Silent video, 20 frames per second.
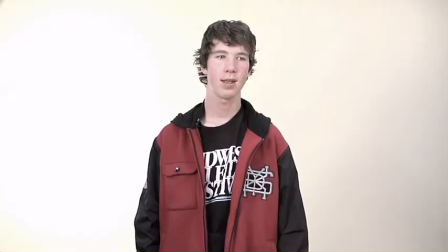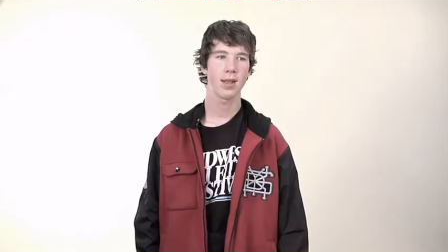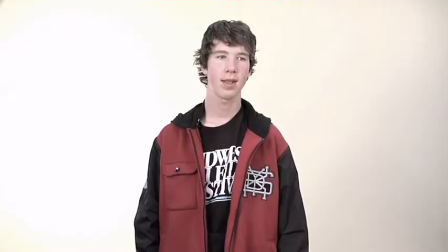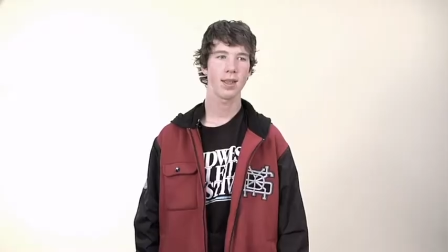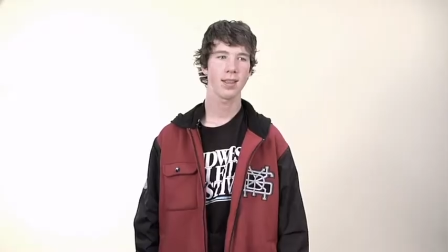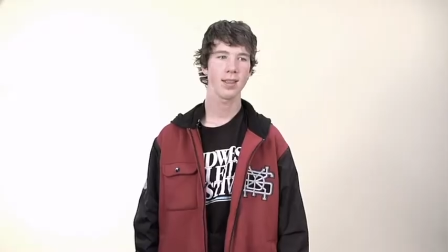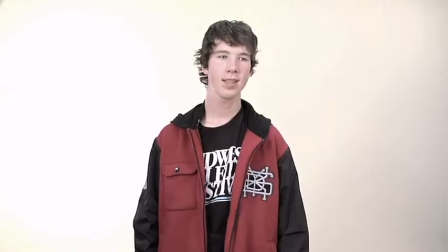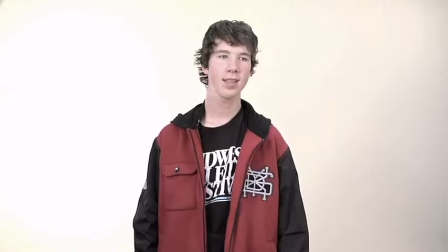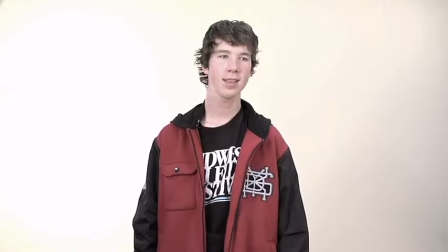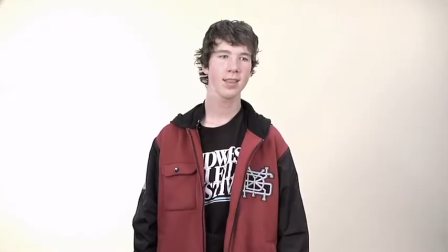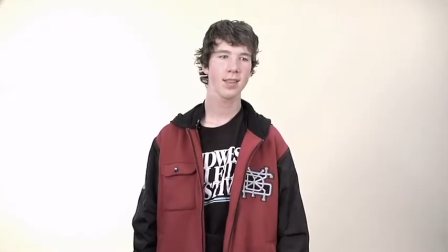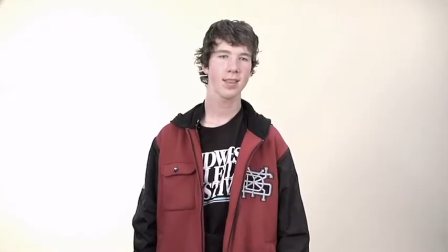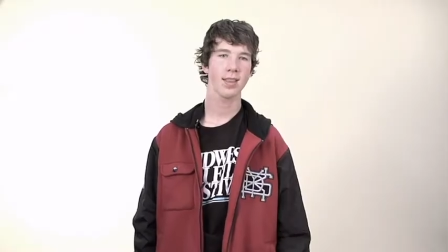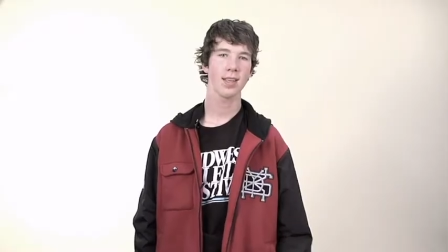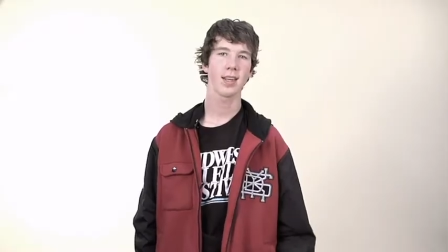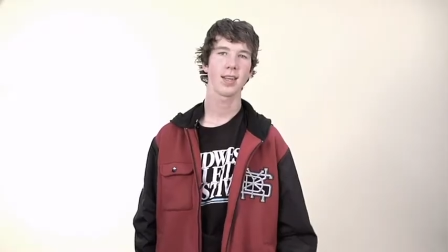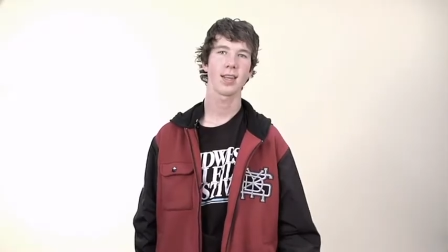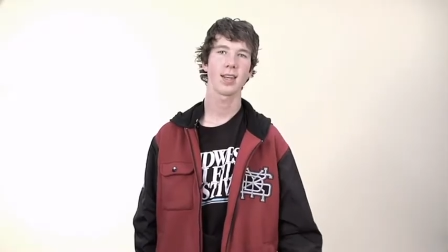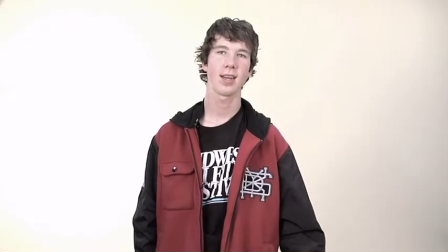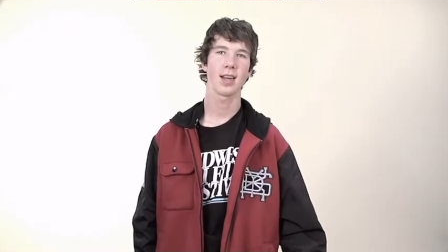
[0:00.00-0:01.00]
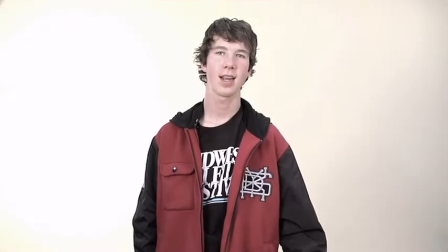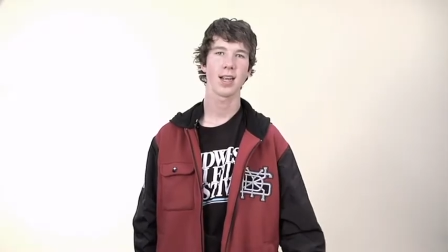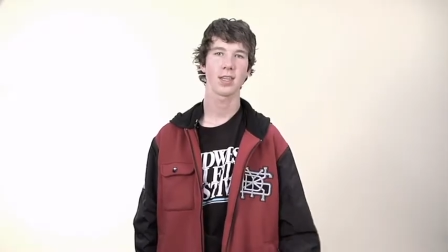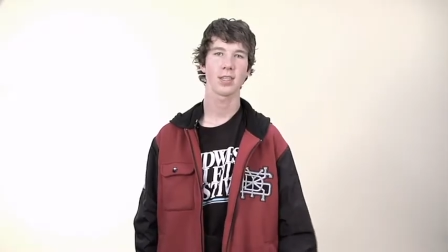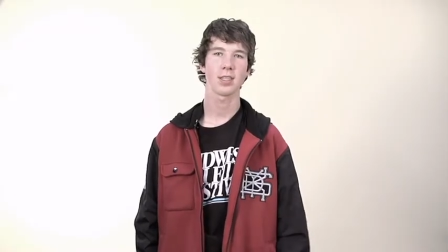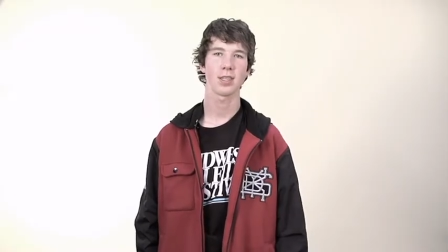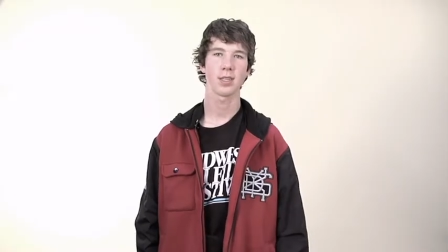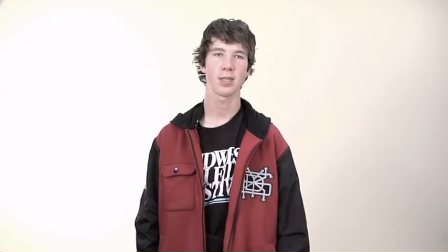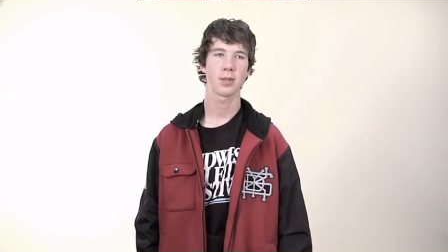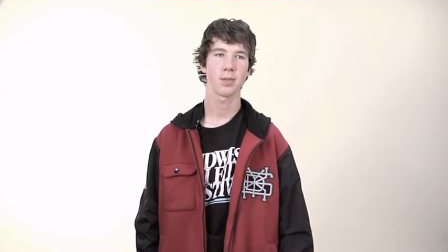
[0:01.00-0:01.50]
I think the thing in
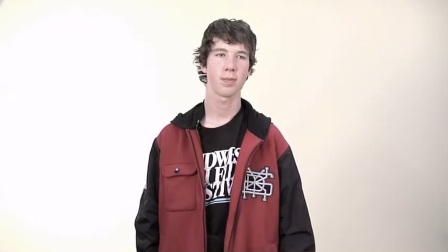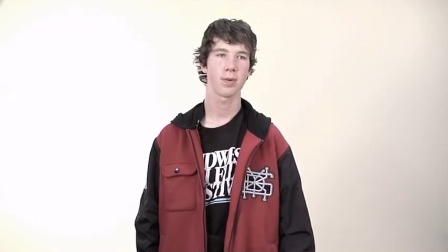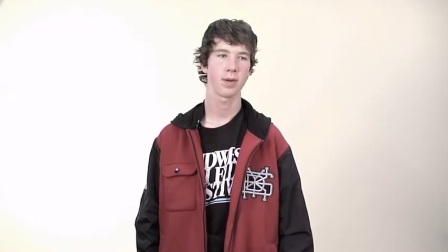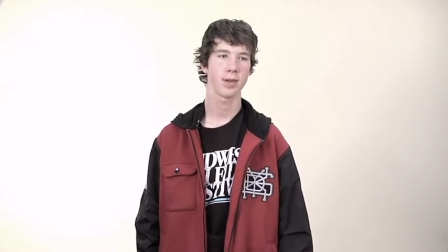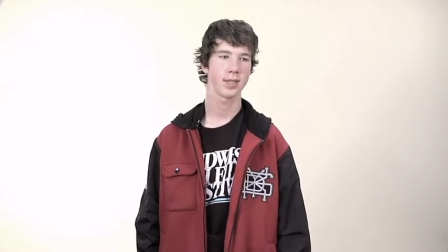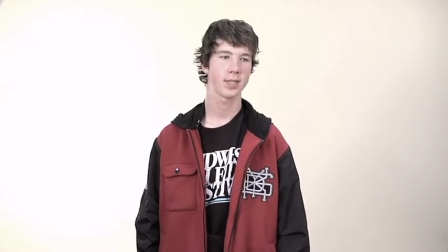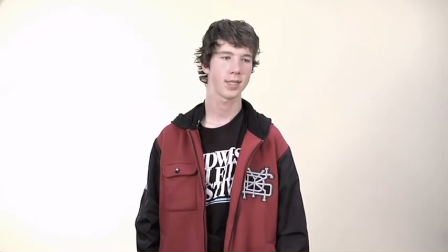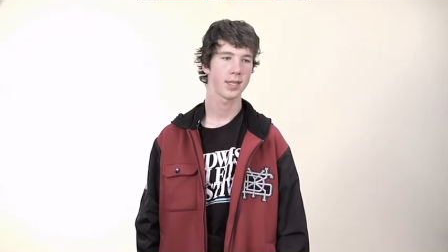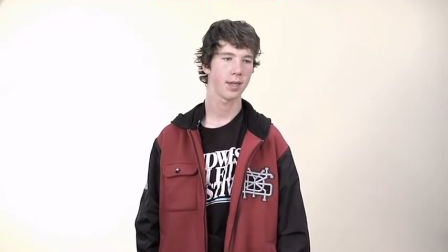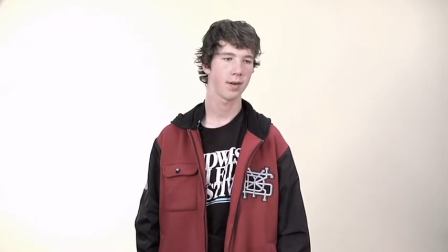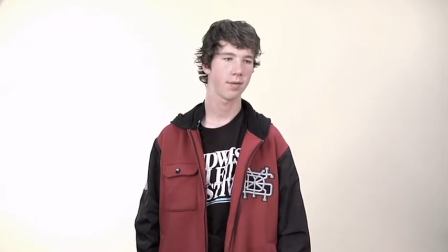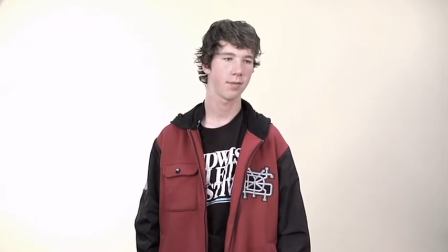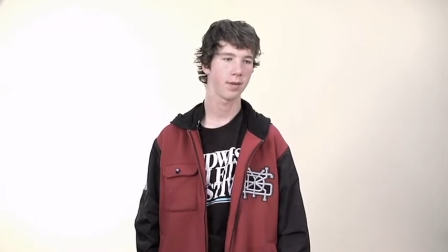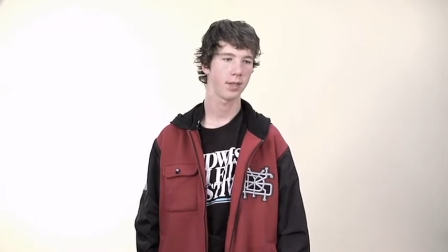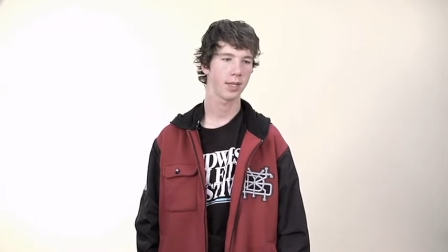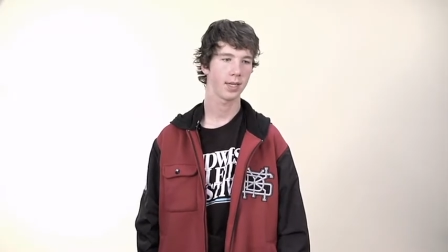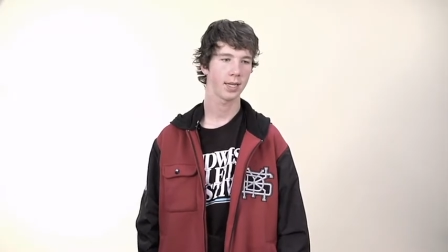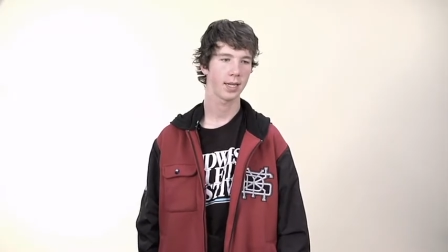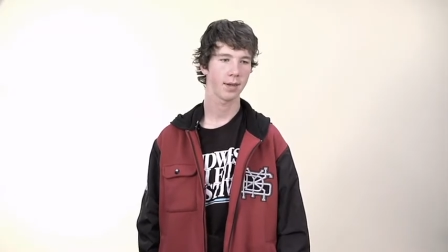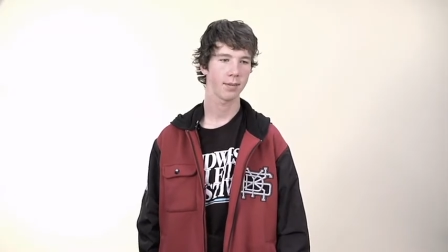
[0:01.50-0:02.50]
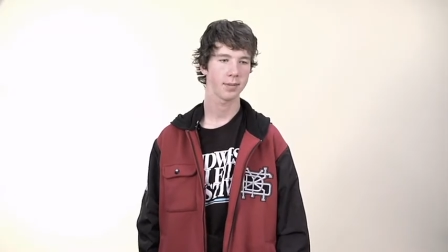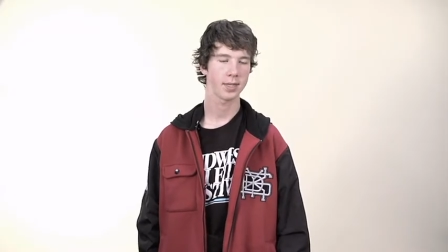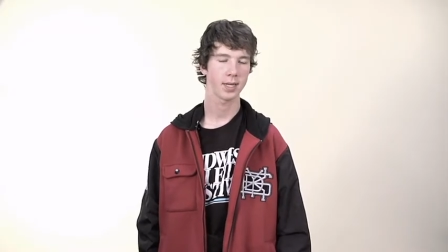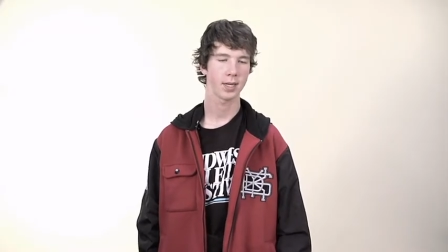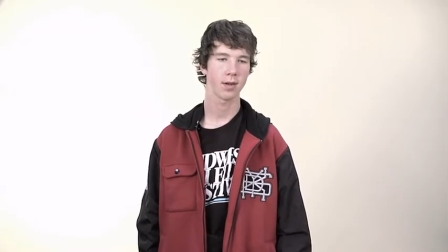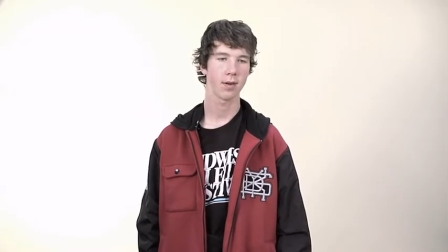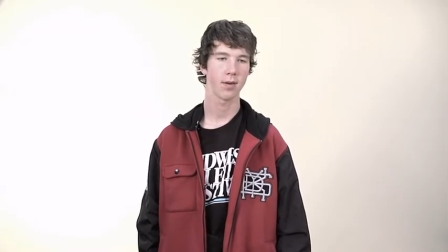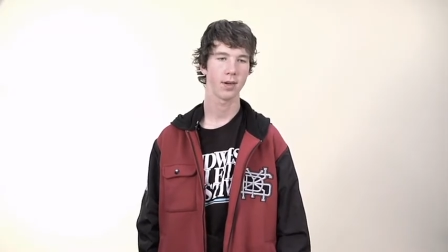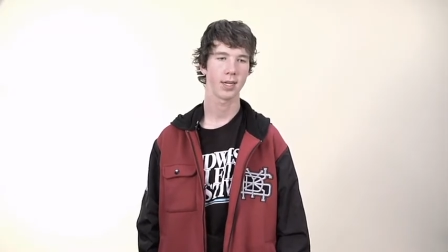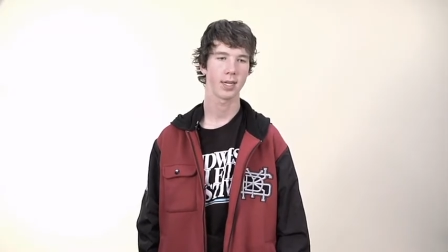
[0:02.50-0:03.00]
action sports that really keeps
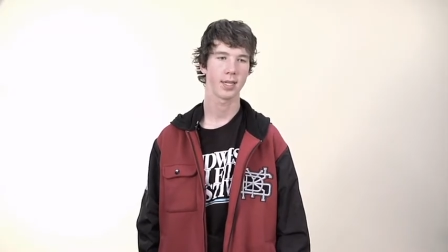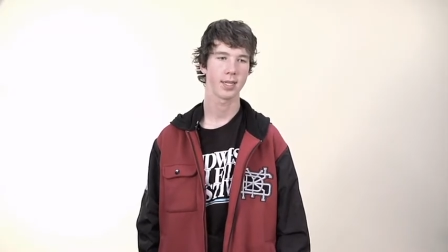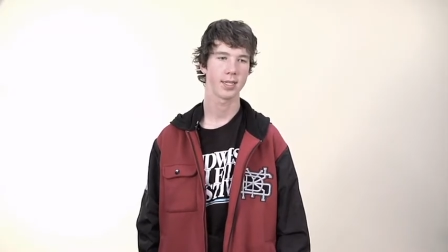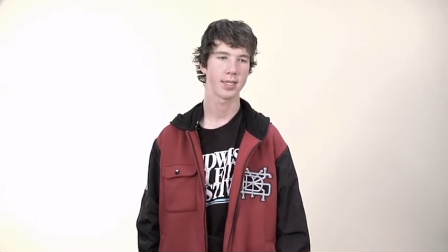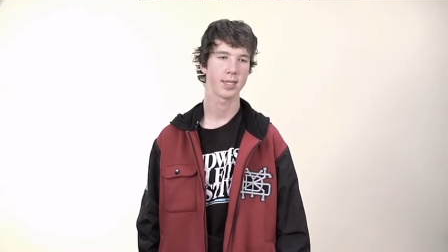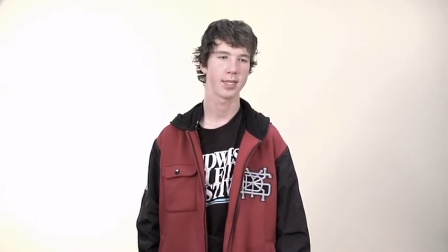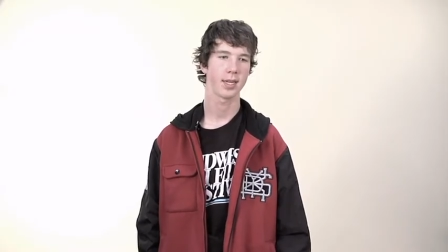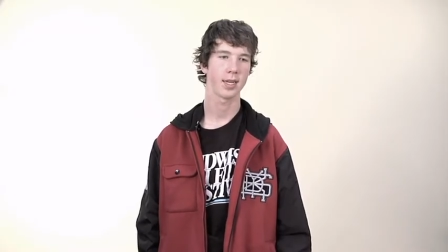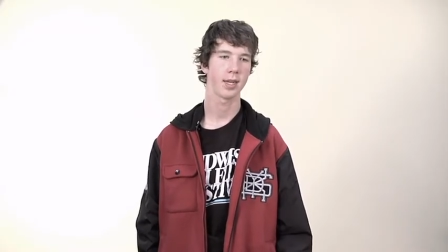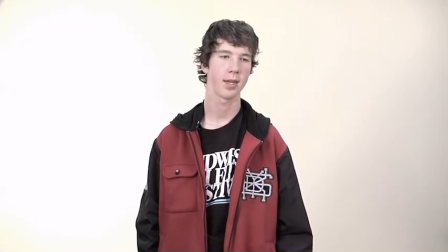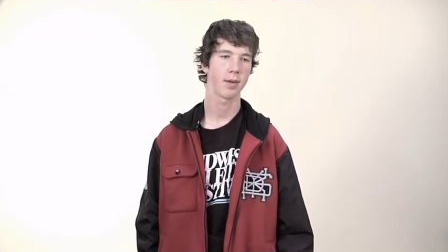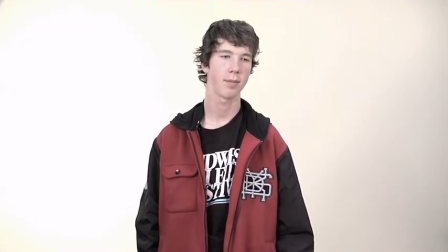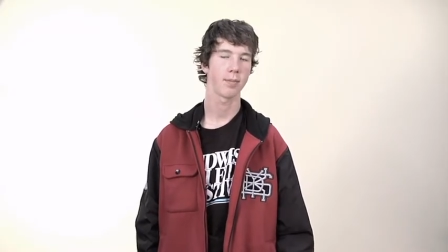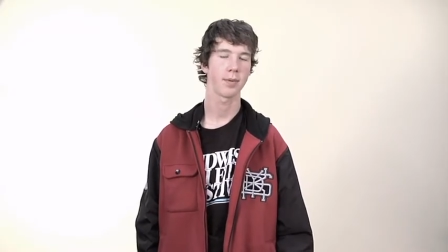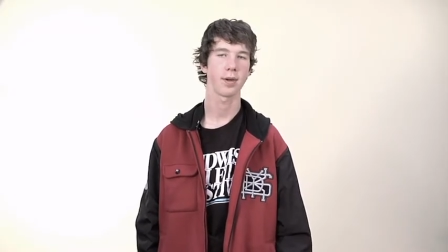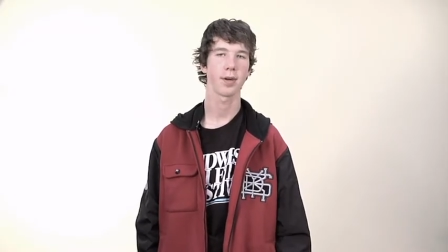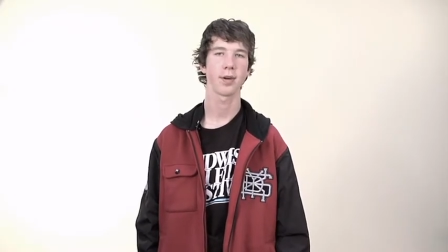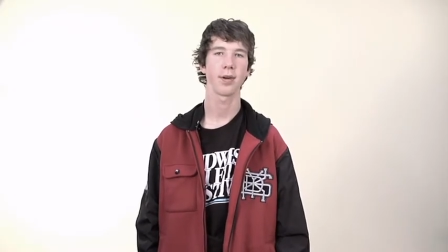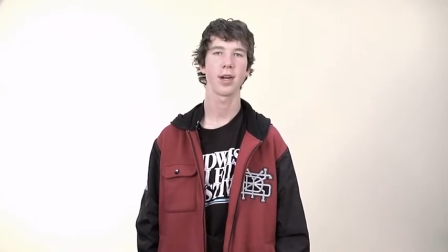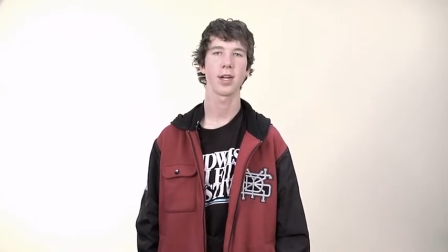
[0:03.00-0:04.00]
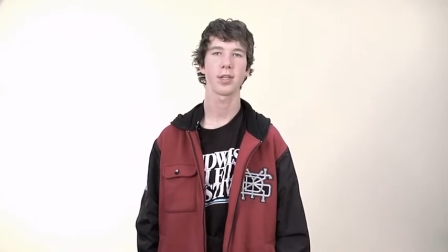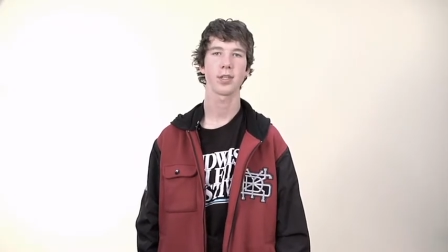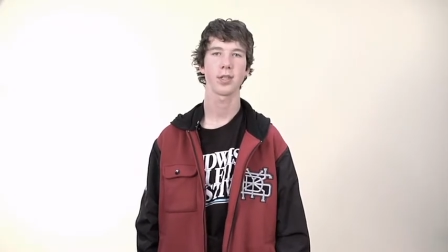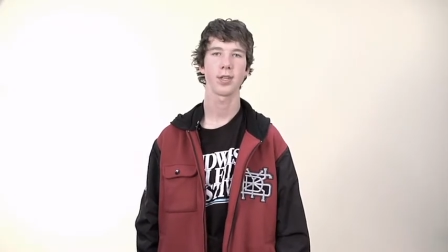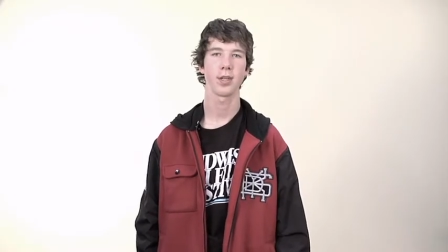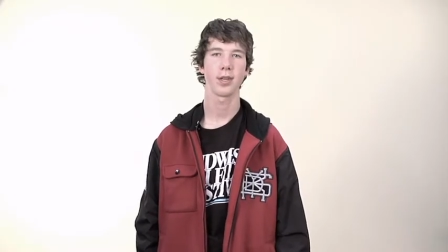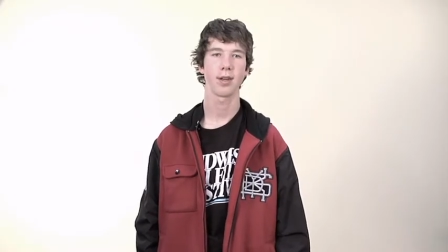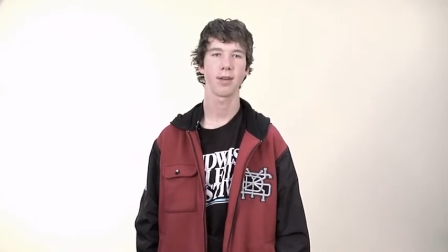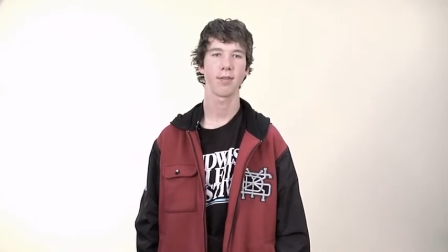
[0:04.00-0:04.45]
it going is uh, progression.